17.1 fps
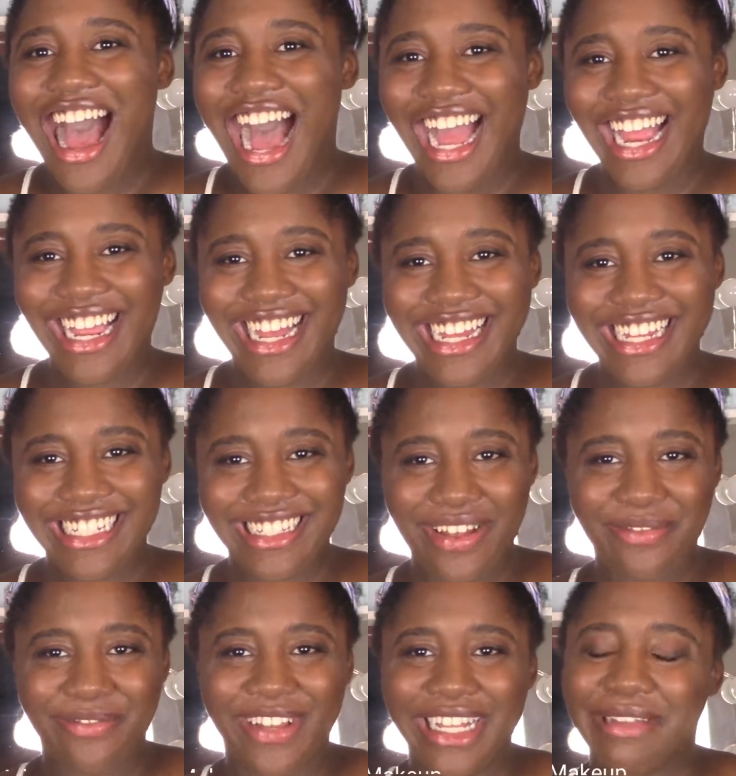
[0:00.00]
Hi guys,
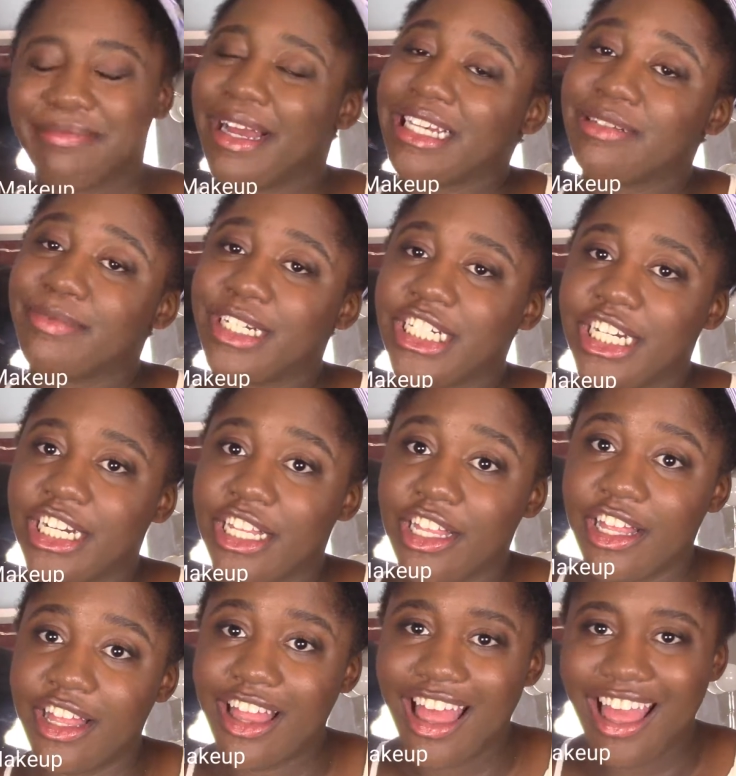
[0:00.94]
welcome back to my
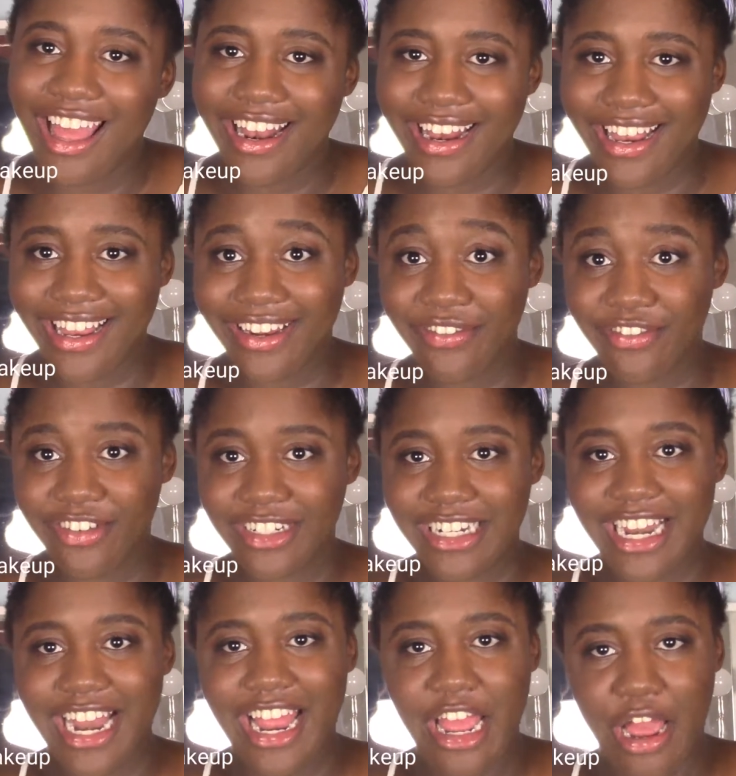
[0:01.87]
channel, and for
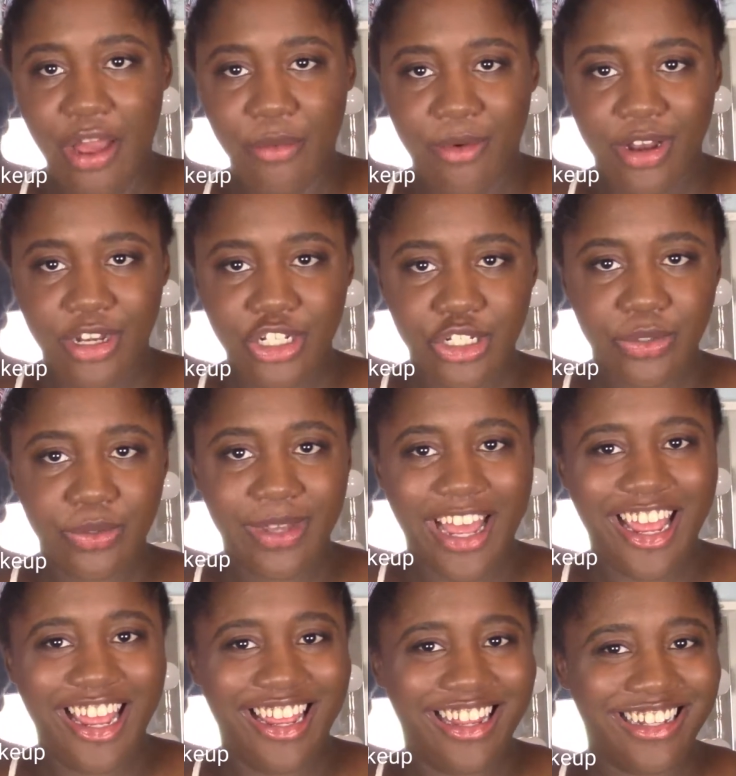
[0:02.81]
today I want to do
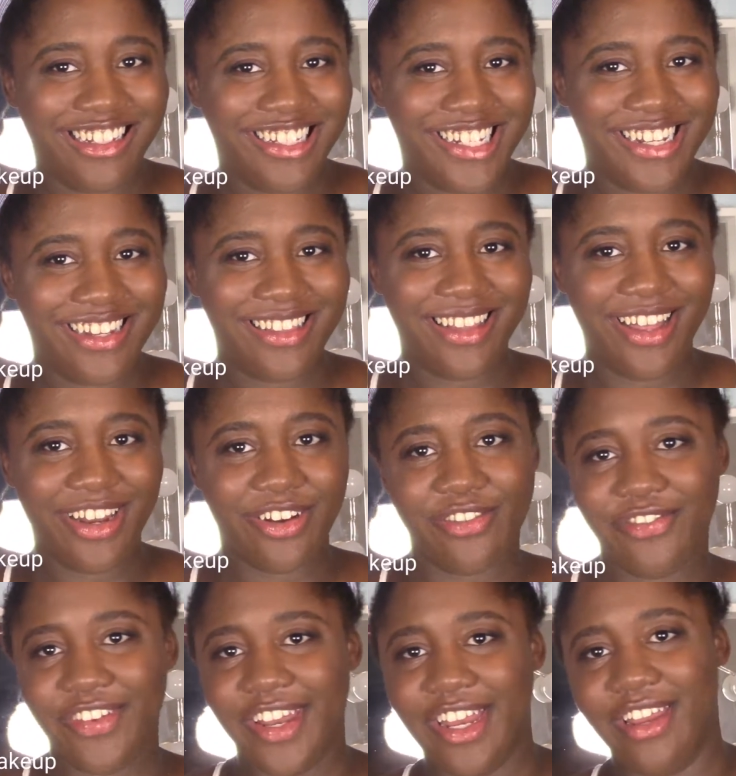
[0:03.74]
a
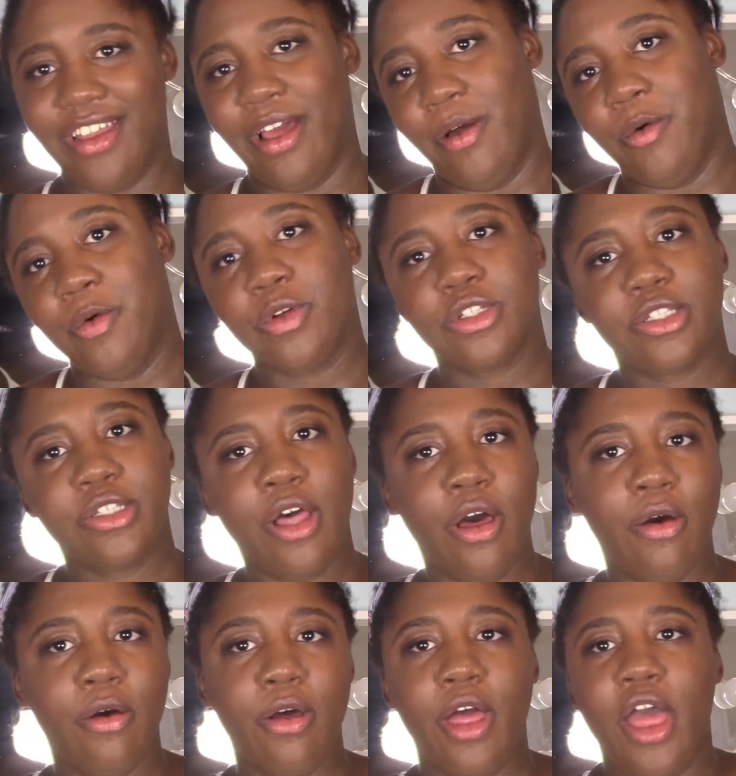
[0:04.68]
declutter video.
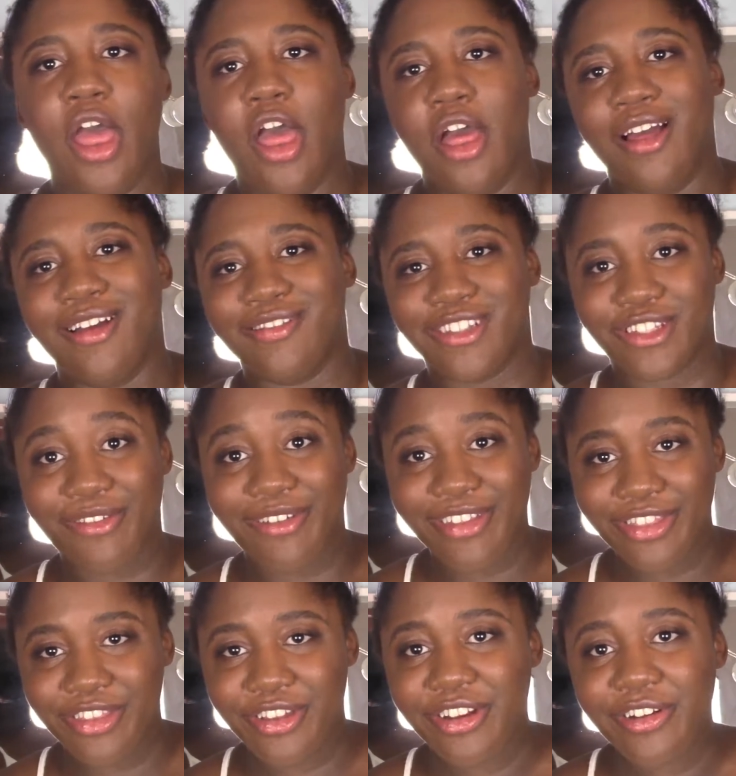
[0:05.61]
So I was
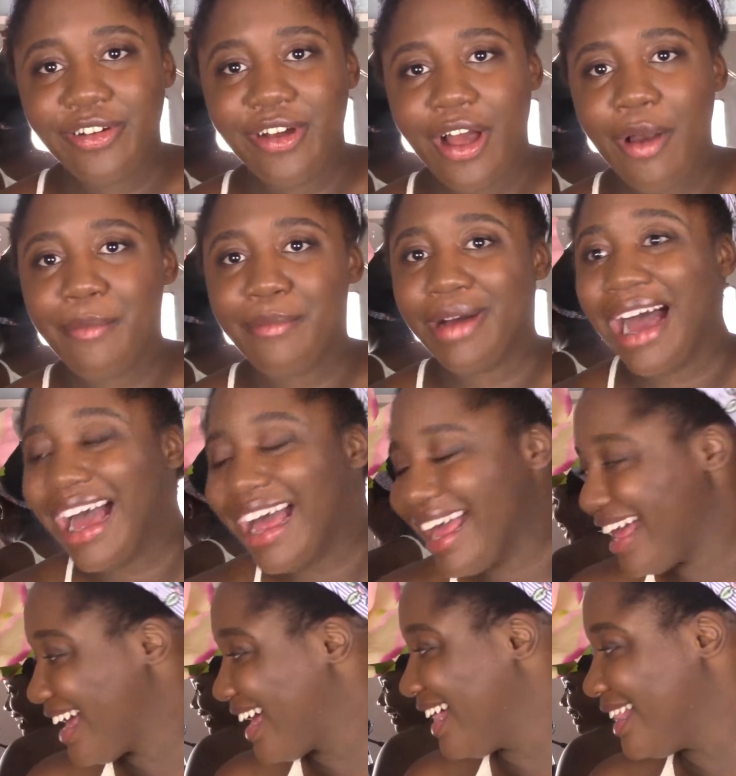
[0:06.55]
going through
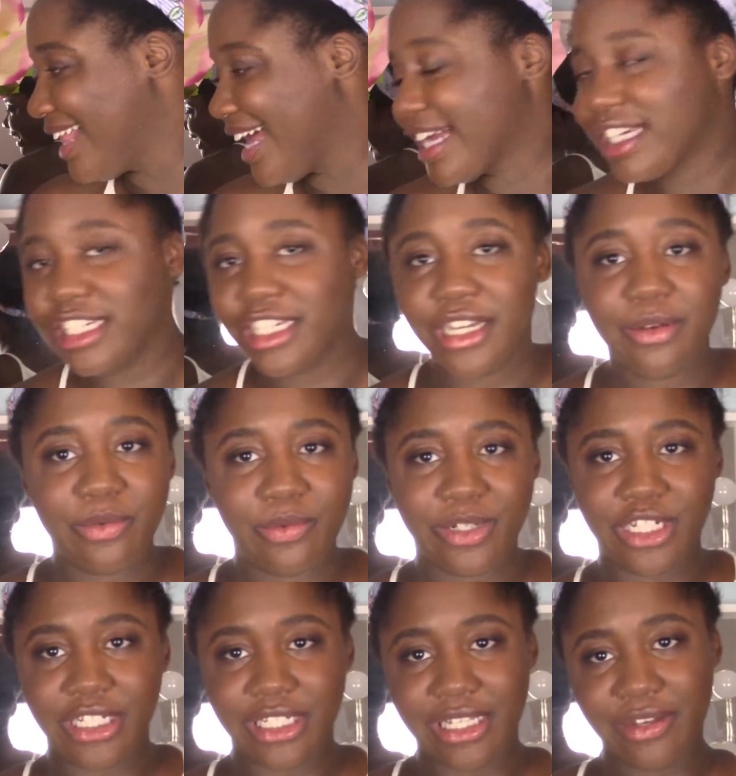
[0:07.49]
my collection,
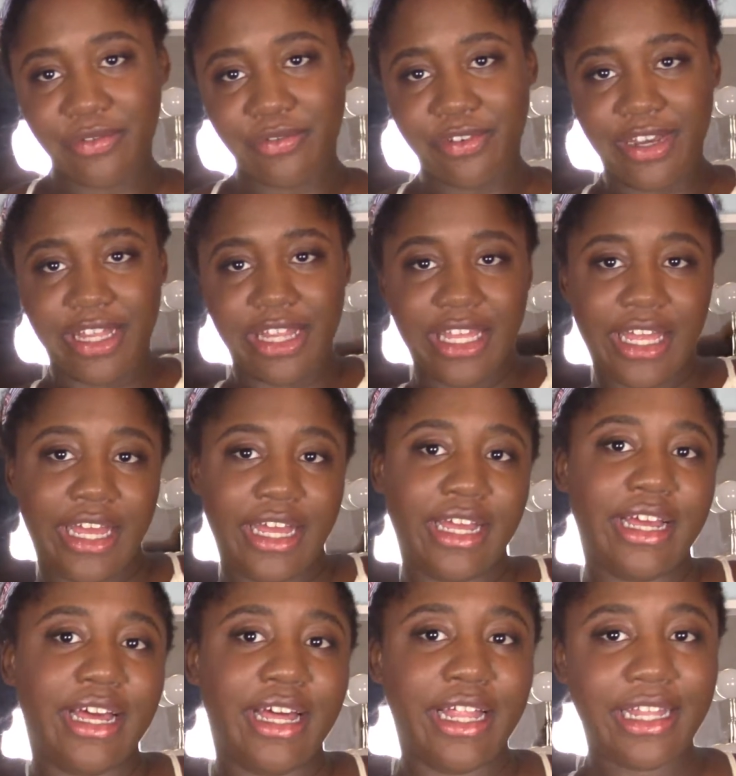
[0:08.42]
which isn't really a
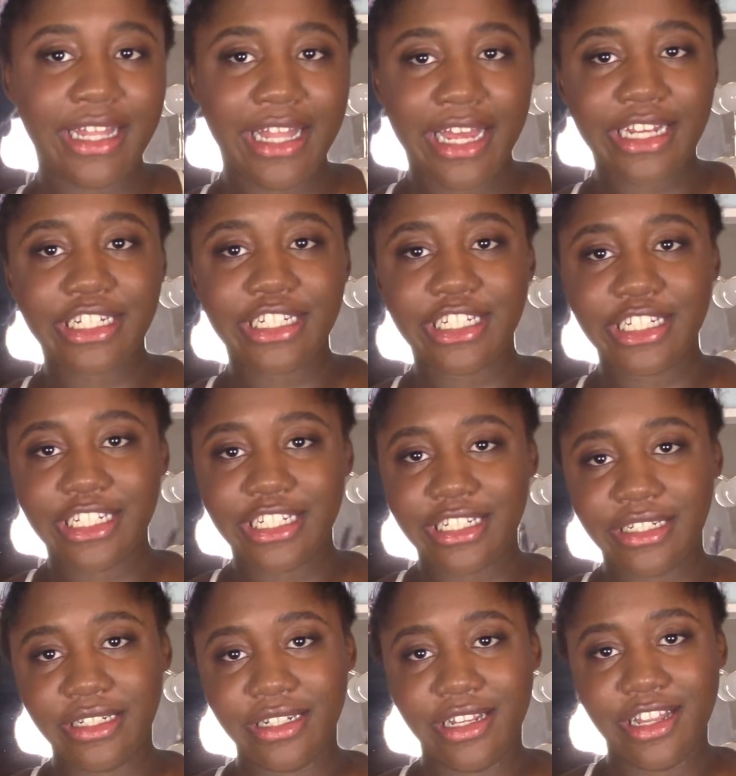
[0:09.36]

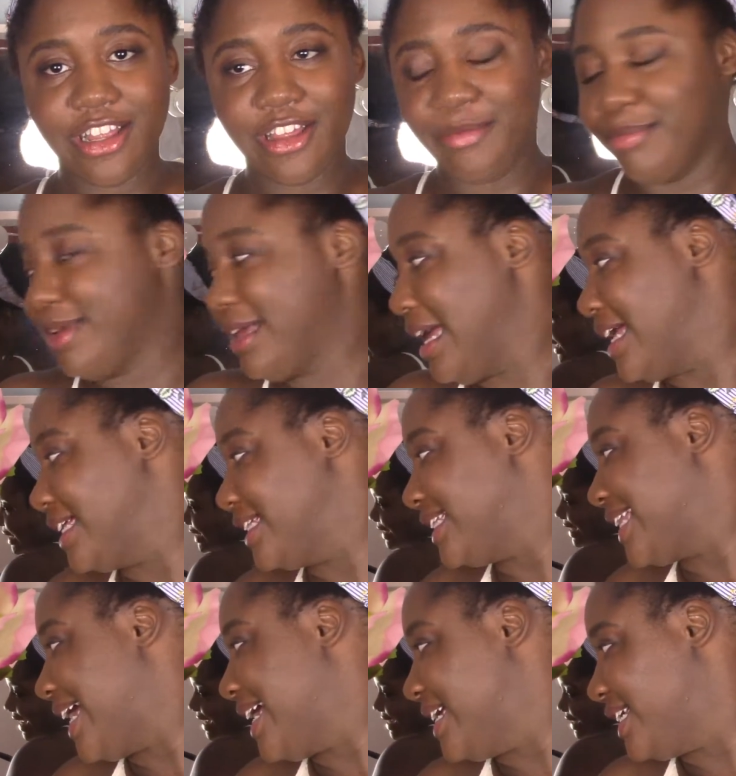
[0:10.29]
collection
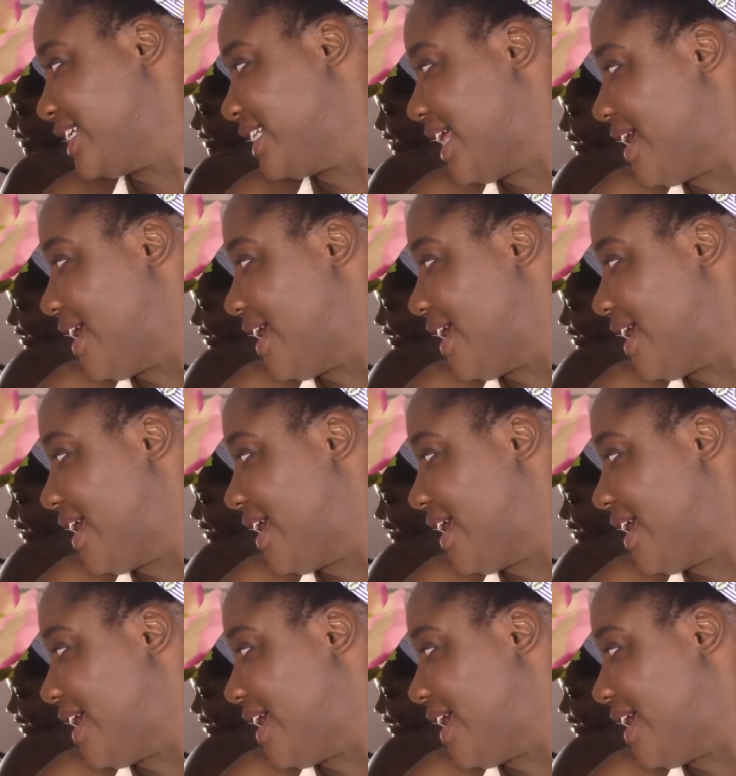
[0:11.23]
because I just